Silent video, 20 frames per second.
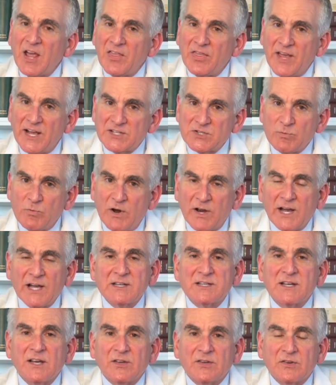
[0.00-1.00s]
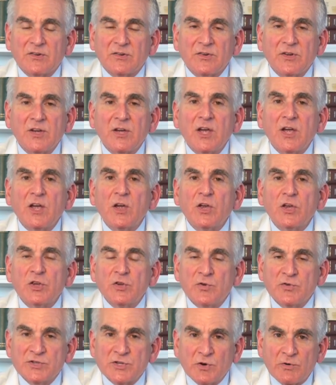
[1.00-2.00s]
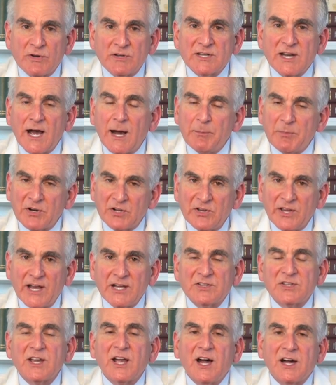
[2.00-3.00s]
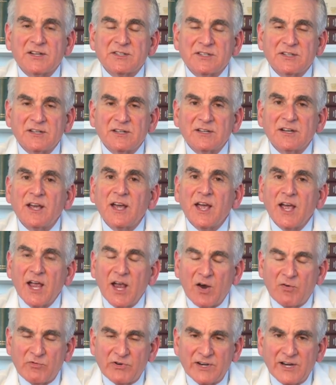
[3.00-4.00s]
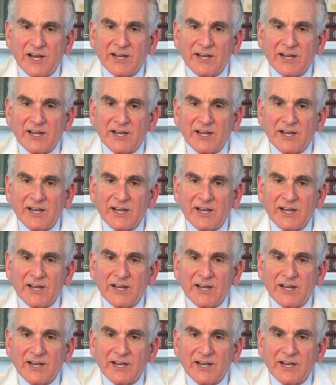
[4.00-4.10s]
That's why I tell you, use your topical antioxidant every